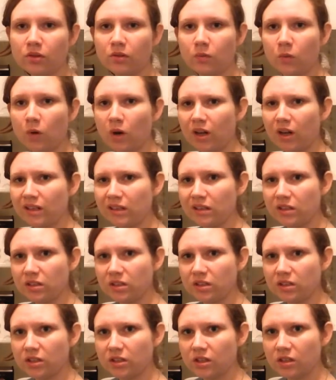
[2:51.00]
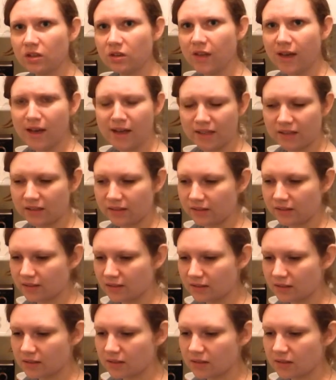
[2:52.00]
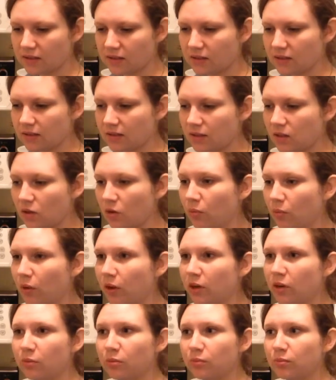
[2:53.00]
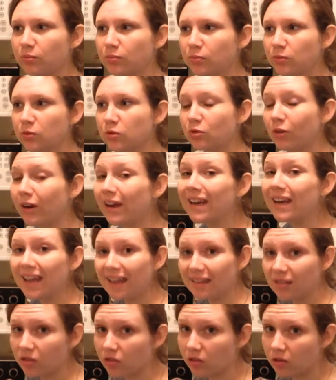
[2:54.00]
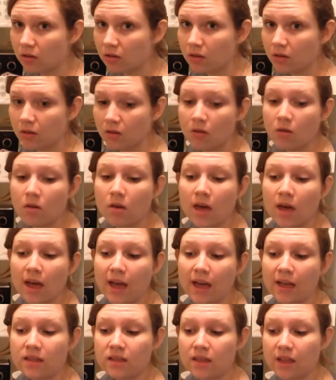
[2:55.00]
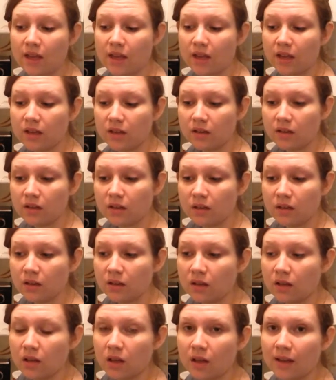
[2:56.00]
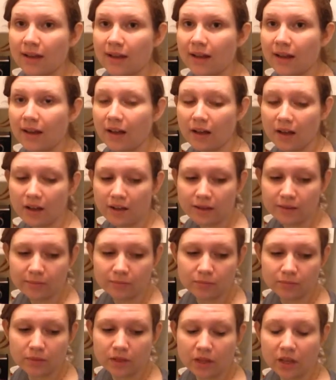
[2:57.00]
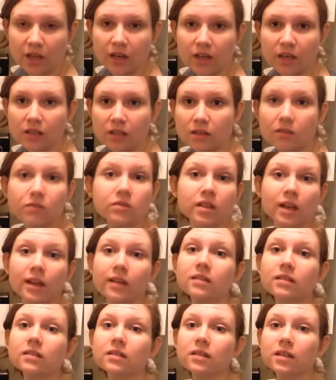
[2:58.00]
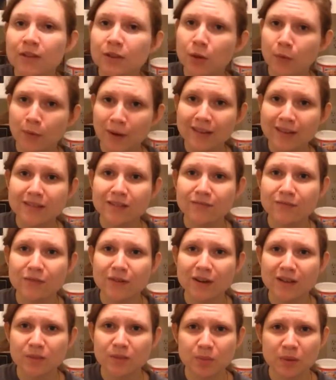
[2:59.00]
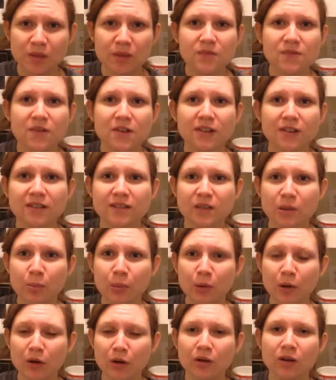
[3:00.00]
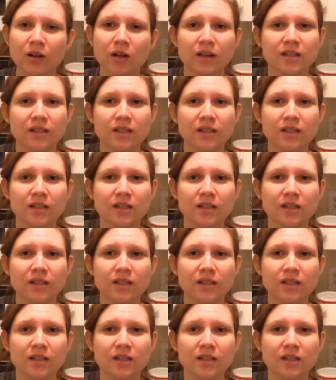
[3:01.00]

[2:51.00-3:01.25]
want to do that, so I'm gonna strain it and then I'm gonna use it. The rest of the recipe is fairly simple.